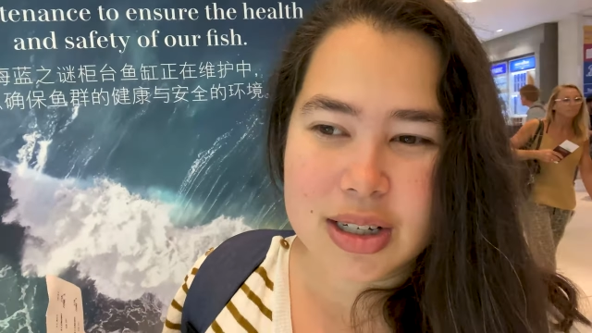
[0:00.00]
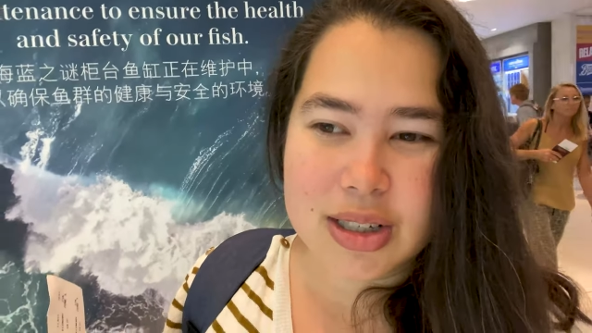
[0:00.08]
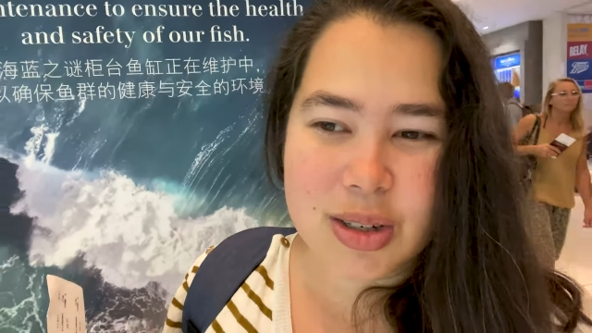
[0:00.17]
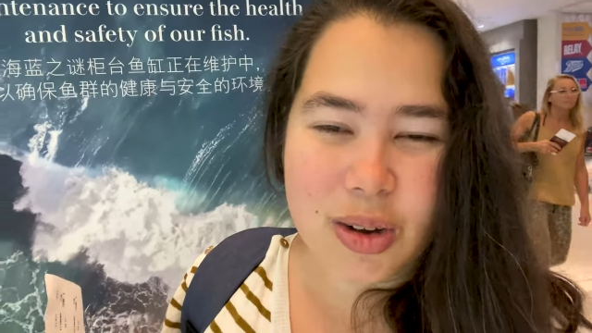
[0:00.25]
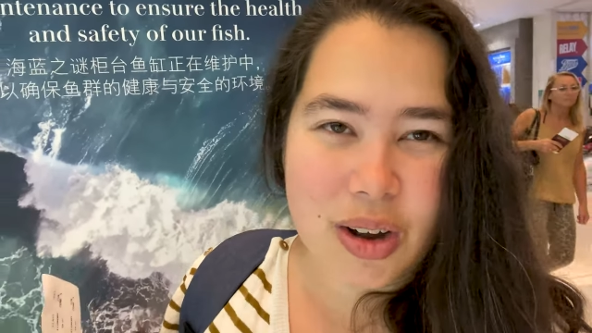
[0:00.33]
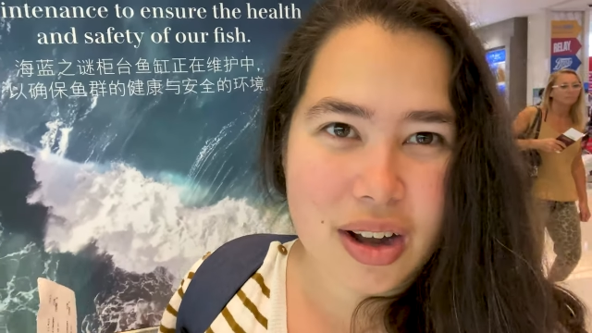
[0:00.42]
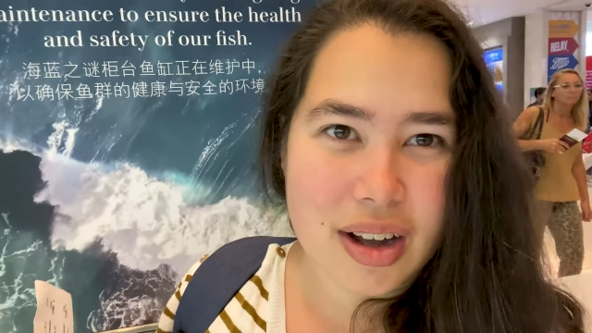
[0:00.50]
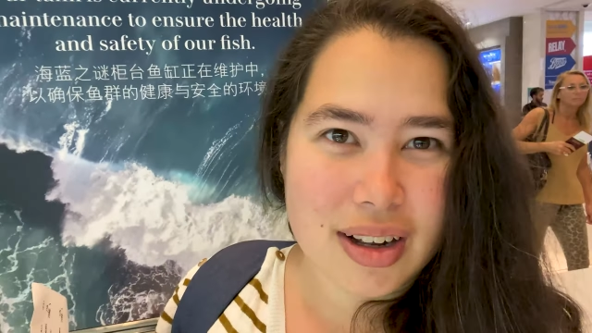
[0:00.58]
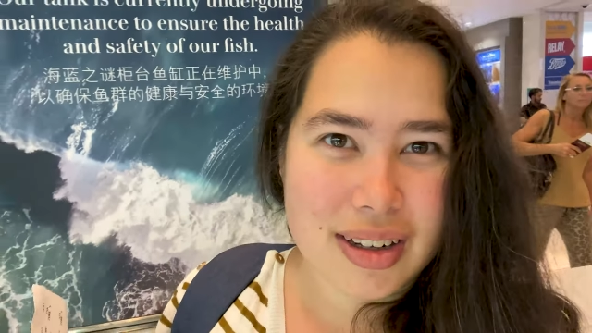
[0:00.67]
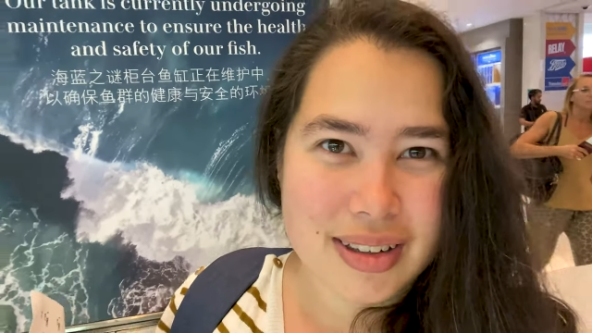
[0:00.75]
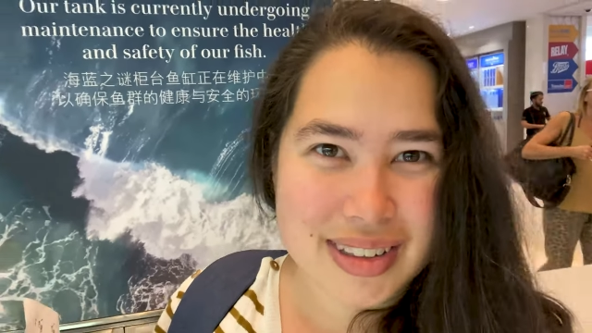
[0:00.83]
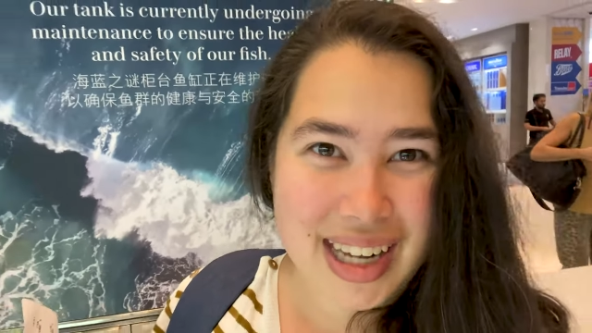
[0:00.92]
so
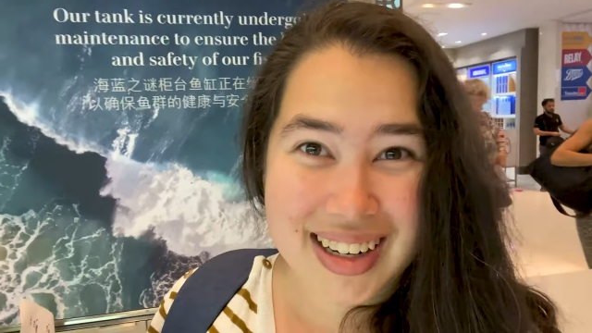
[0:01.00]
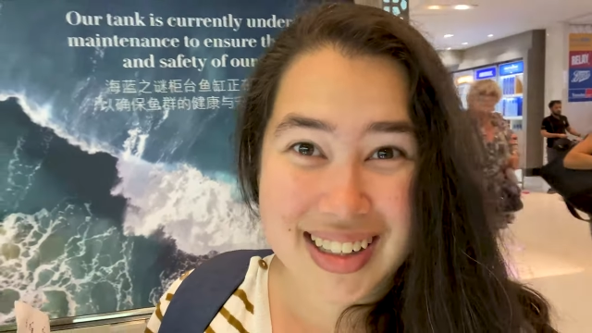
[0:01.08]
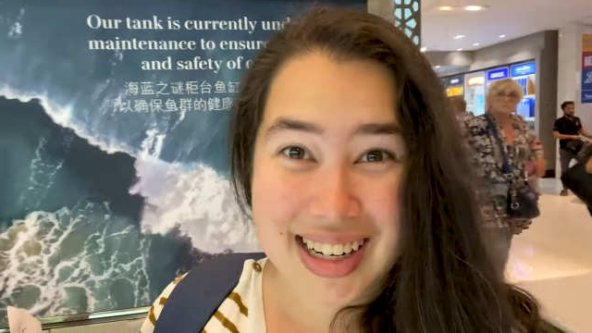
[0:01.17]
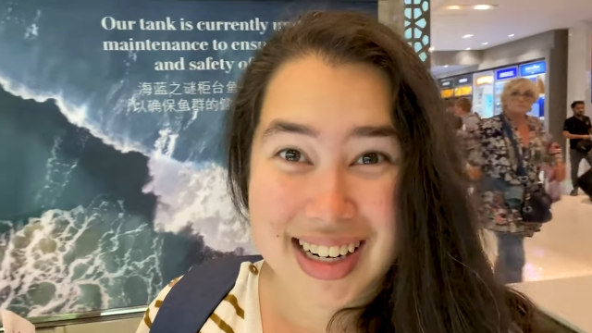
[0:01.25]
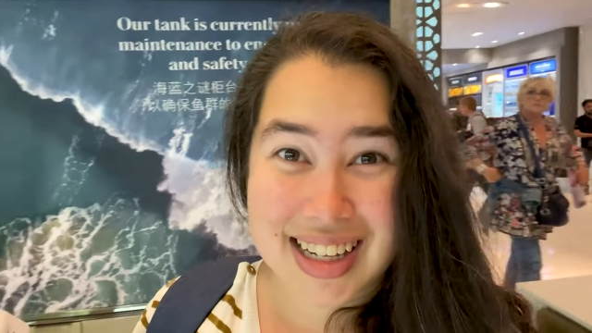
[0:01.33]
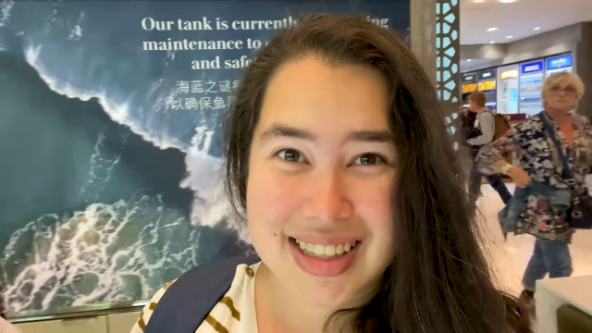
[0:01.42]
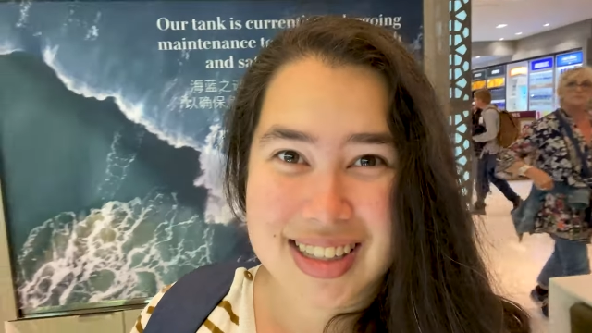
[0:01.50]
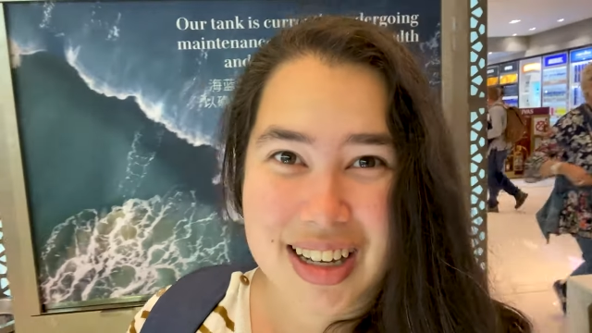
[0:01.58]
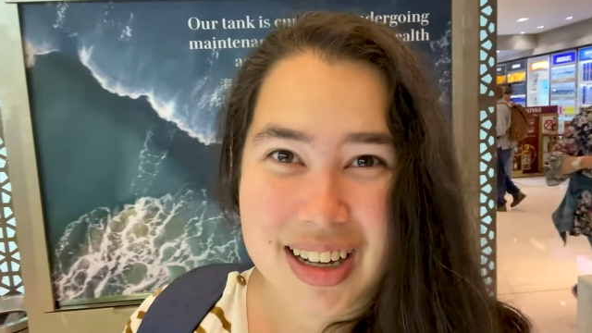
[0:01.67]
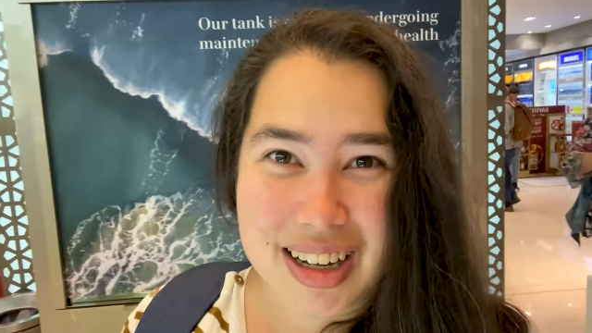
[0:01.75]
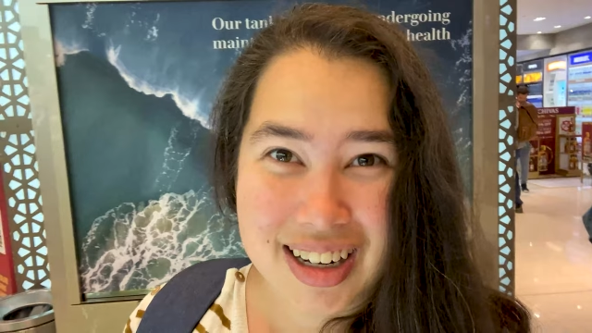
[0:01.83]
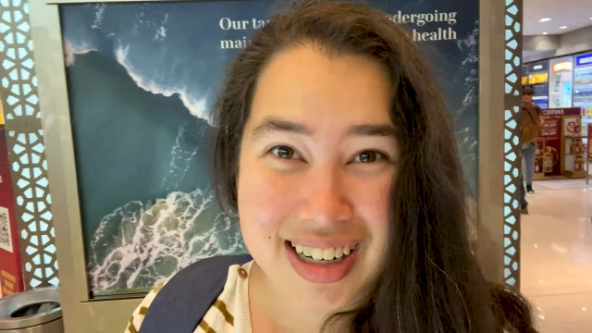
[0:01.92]
uh, yeah, let, us
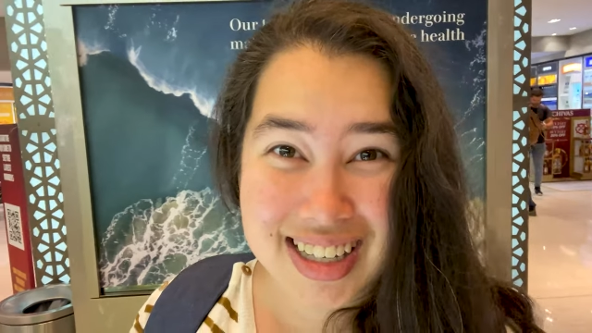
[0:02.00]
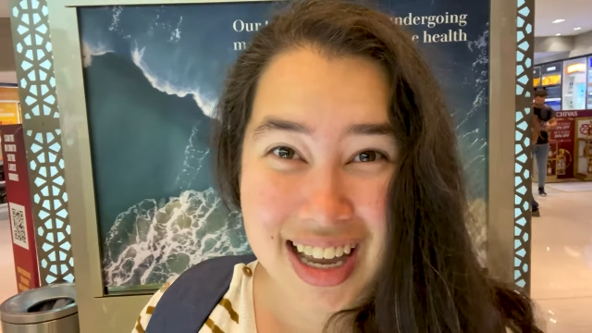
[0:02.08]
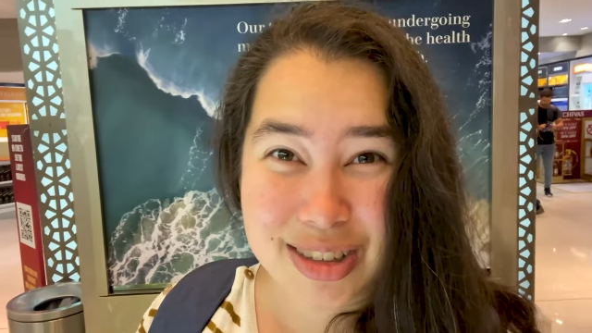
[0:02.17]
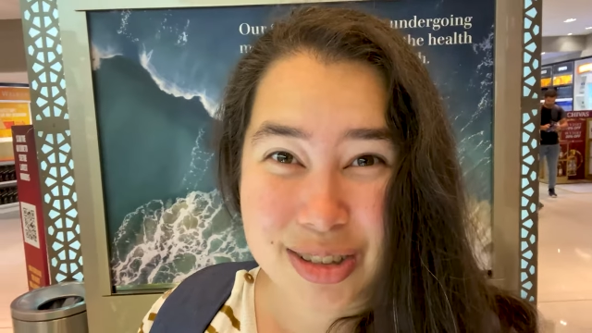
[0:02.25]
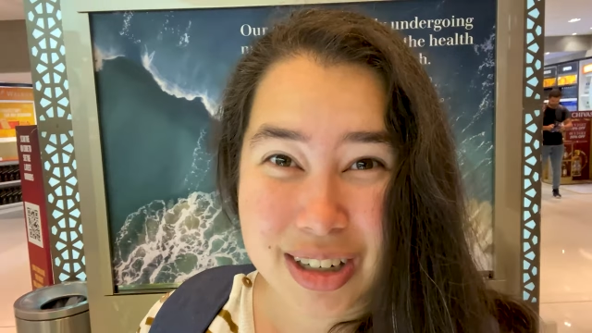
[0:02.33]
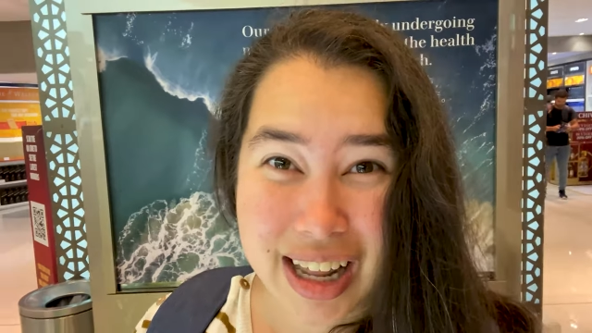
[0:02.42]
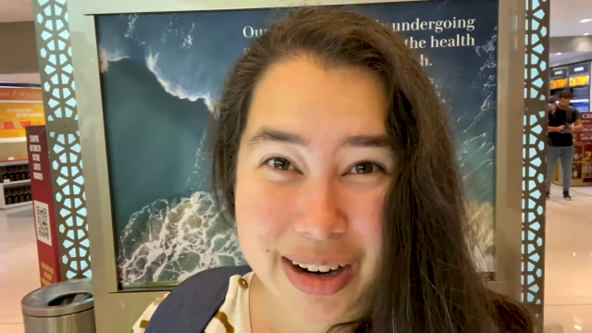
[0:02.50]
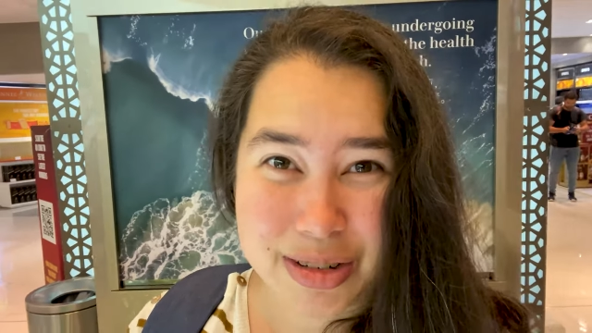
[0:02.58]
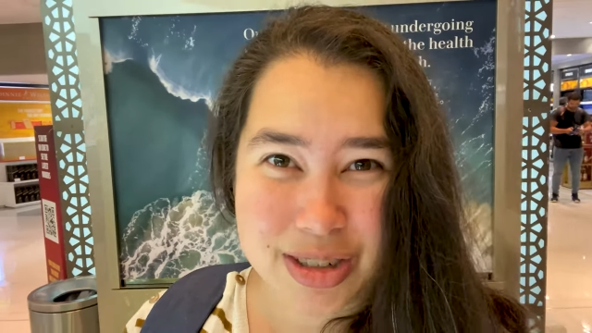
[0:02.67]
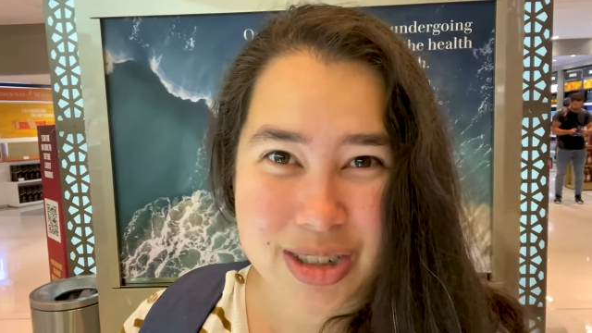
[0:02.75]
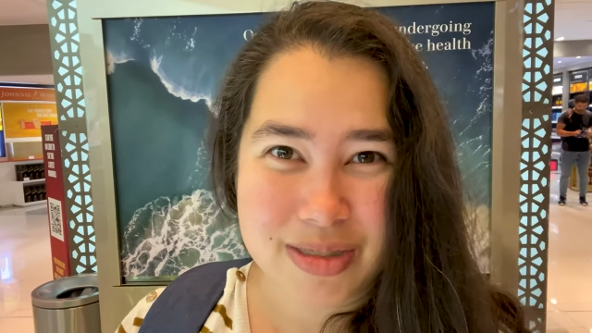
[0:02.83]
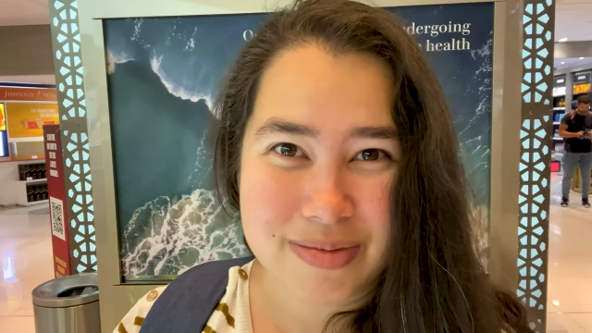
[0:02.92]
uh, let's head to the
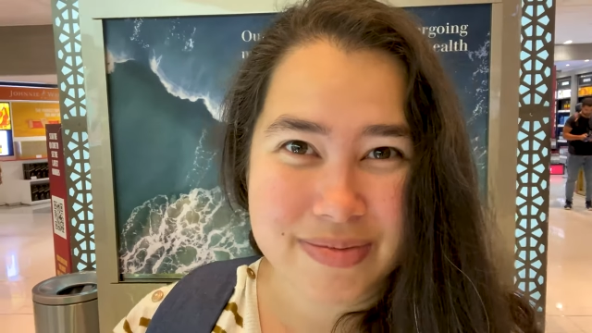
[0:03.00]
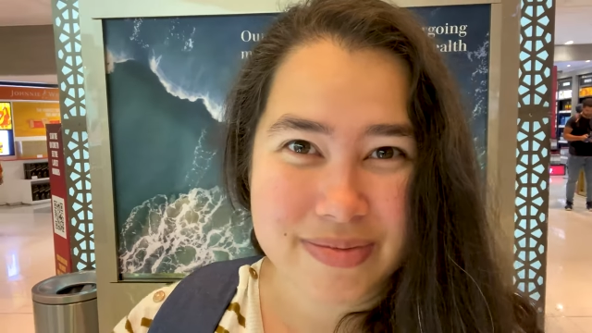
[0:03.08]
lounge.